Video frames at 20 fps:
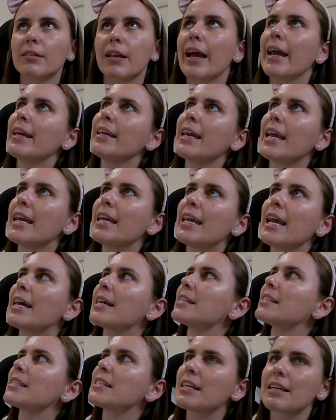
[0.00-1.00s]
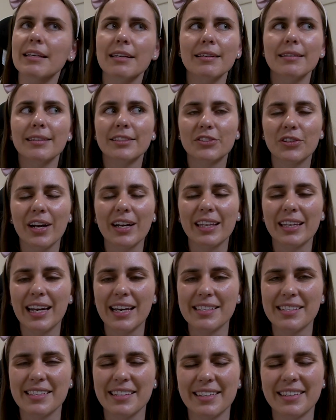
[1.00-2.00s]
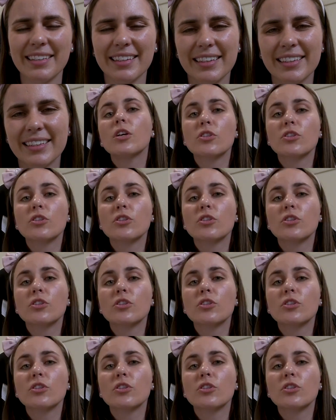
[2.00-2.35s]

AEST, Australian Eastern.